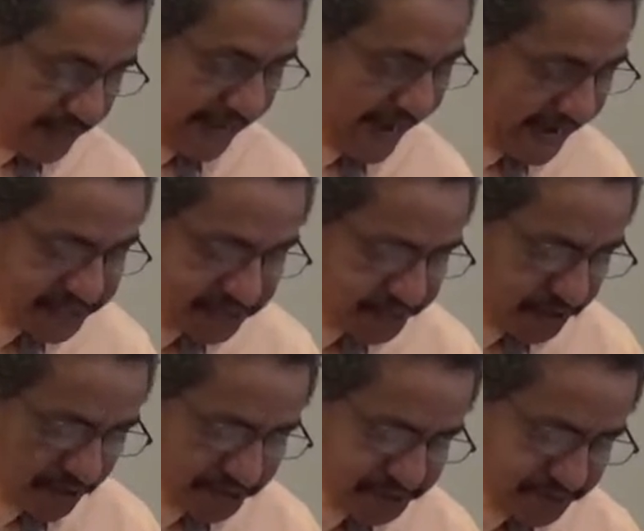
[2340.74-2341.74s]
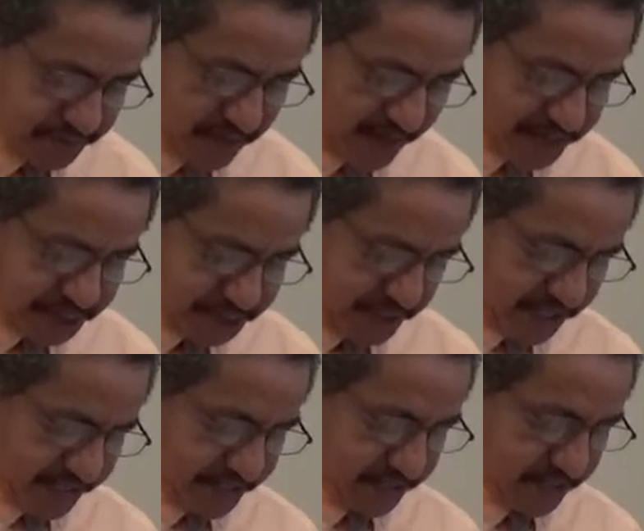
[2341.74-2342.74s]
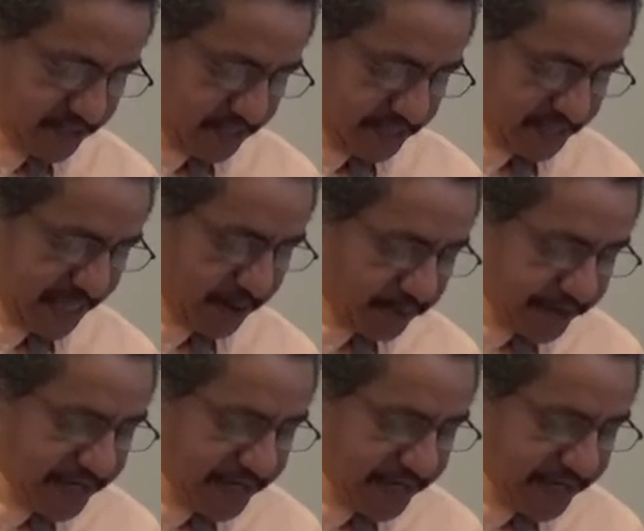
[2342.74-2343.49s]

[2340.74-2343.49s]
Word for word: and our knowledge of God's Son that